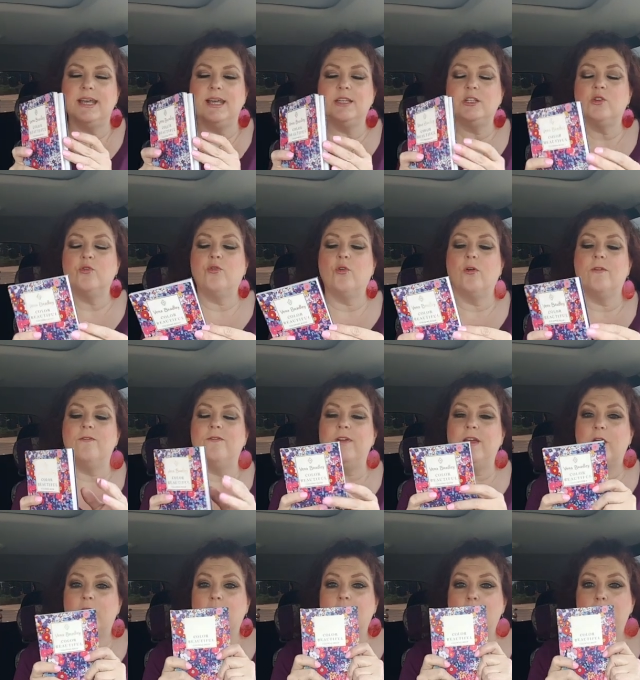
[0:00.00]
each for
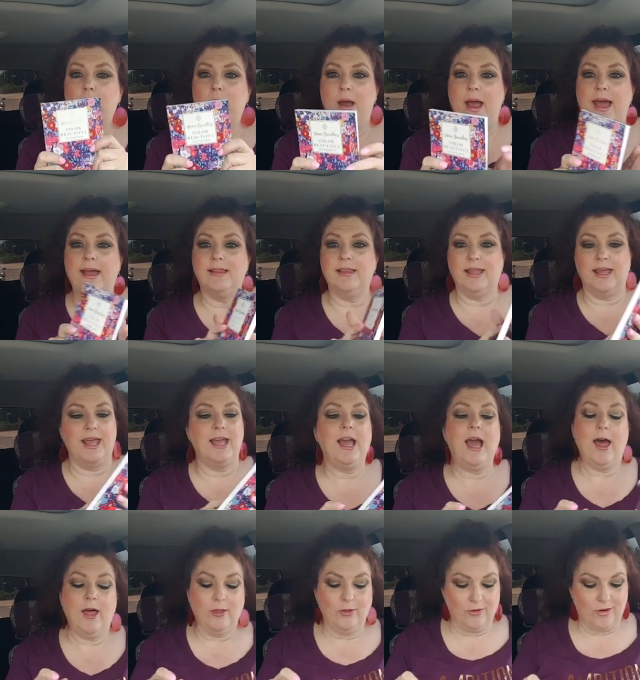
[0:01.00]
Vera Bradley
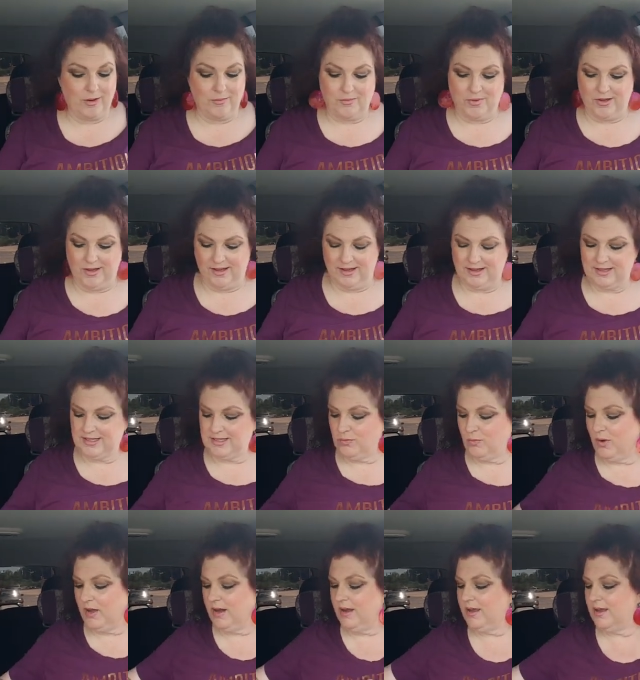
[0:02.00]
coloring books.
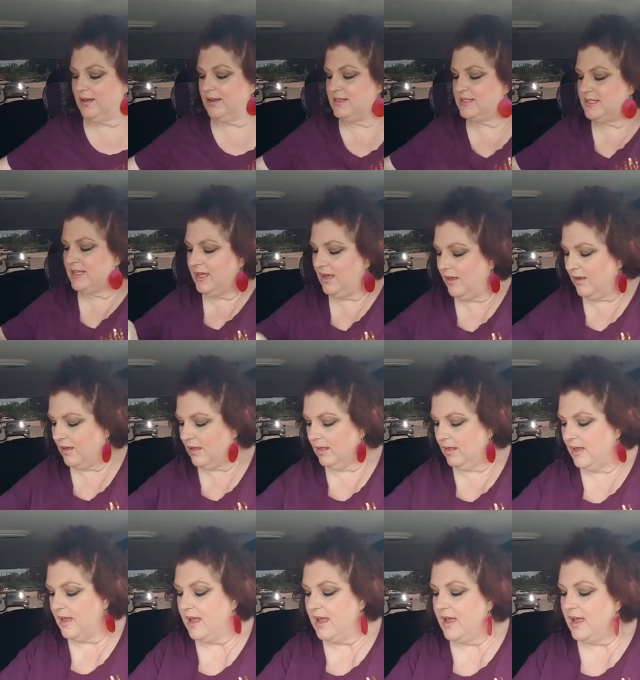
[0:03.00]
What a good
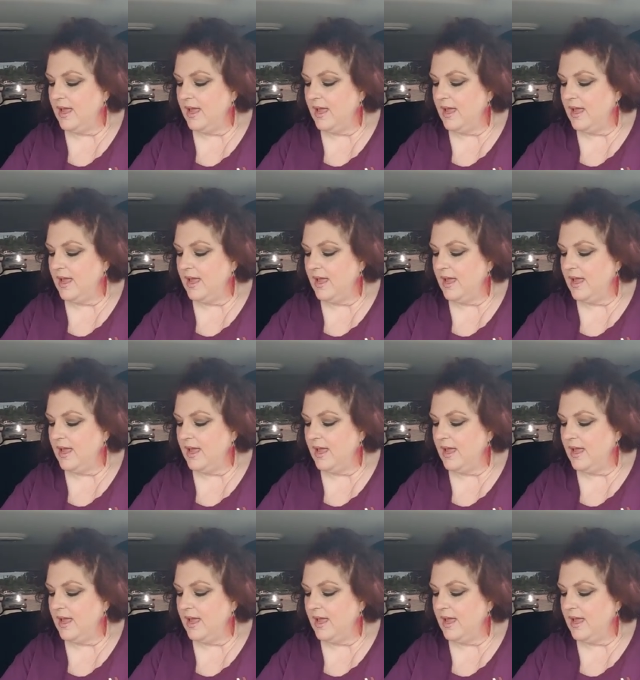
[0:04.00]
deal.